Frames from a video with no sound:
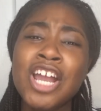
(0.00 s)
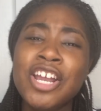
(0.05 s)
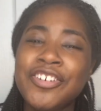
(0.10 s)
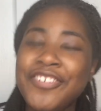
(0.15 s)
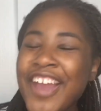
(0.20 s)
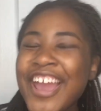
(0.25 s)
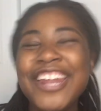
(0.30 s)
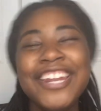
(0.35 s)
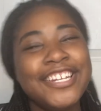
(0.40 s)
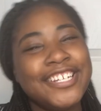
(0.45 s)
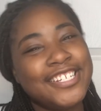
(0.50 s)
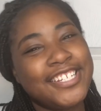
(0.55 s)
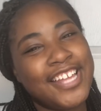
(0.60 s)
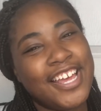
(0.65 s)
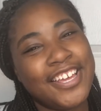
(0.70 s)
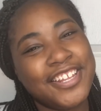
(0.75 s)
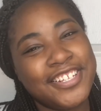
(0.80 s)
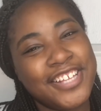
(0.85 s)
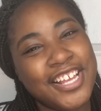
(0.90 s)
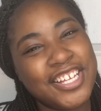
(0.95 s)
Greetings and
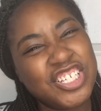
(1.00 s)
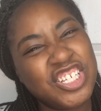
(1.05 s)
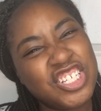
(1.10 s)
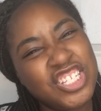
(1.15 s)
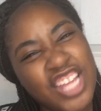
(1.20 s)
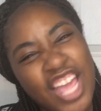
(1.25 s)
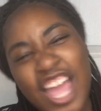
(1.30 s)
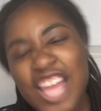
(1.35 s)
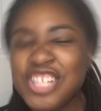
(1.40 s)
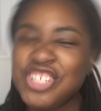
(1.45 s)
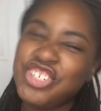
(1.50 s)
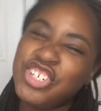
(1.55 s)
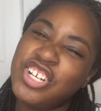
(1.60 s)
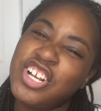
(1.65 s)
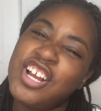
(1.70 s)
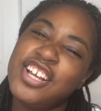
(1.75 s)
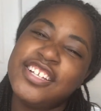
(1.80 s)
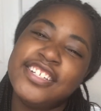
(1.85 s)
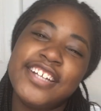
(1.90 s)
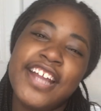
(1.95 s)
salutations, it's your
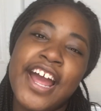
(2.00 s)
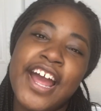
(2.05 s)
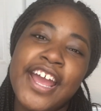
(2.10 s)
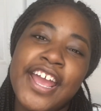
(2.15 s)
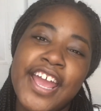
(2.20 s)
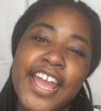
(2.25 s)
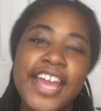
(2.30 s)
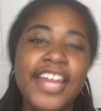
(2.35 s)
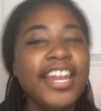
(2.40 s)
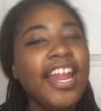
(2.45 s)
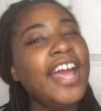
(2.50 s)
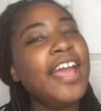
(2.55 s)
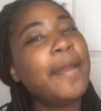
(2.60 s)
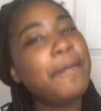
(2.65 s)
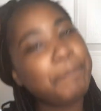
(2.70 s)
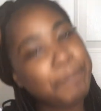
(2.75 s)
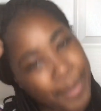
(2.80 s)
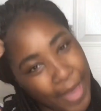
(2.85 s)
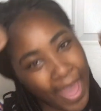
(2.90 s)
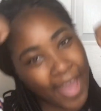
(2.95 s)
girl Naya, and I
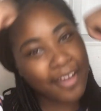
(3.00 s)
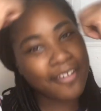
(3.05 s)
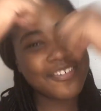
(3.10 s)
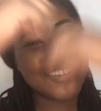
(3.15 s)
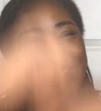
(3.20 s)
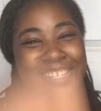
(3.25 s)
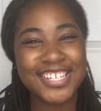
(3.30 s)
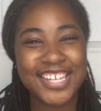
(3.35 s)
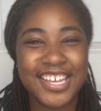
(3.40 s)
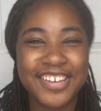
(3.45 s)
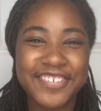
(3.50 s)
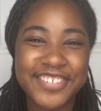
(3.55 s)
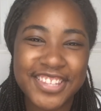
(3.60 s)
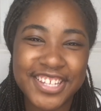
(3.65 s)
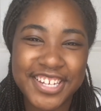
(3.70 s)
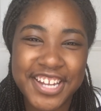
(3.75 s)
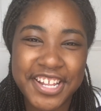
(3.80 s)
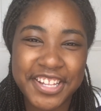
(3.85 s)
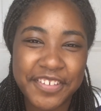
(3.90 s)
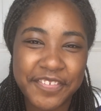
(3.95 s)
am back once again with
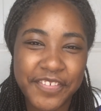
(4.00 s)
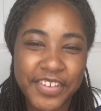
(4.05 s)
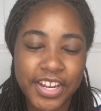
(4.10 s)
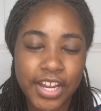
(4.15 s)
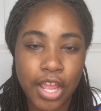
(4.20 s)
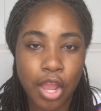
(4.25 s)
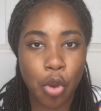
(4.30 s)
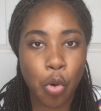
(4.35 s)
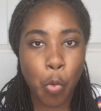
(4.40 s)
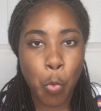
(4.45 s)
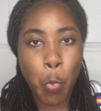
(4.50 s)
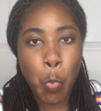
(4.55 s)
another video.